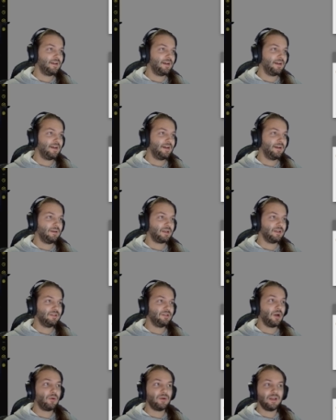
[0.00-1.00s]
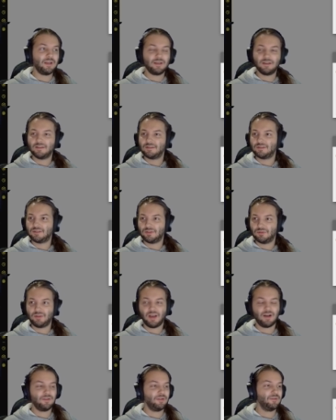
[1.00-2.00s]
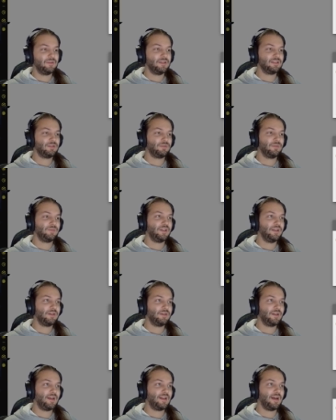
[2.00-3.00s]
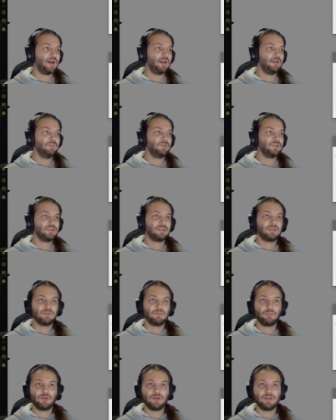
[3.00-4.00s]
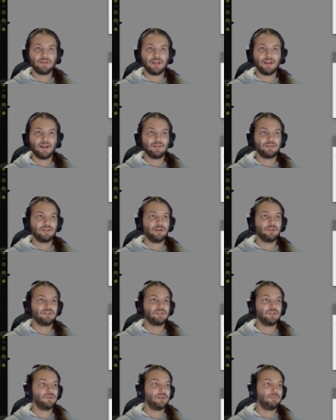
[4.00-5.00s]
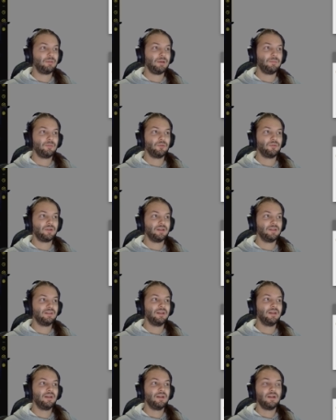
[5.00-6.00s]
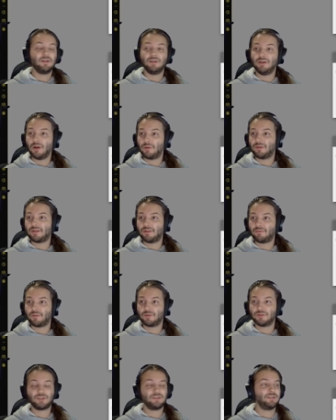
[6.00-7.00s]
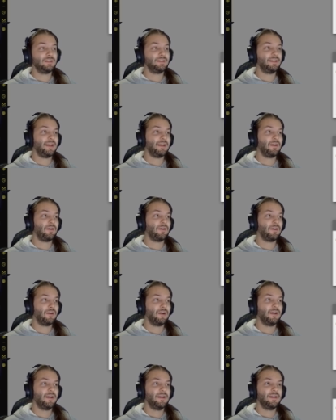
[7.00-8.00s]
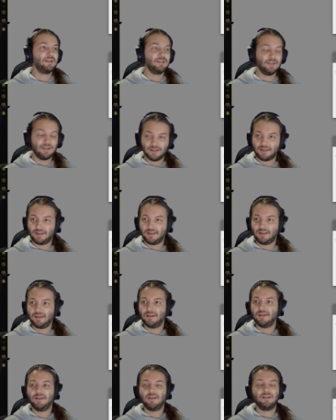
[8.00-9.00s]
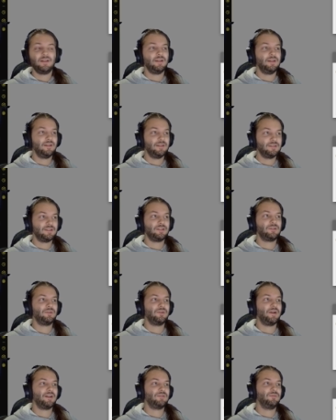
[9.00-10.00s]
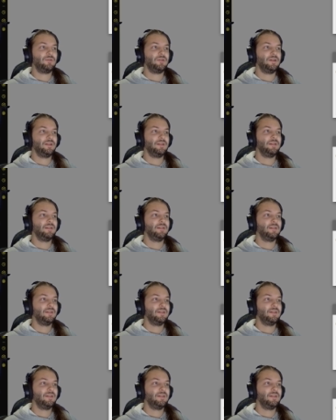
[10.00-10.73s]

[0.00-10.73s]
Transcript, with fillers: uh, condoning to download this from the internet. I am just putting that out there so that people can know that the version that they are getting is the correct one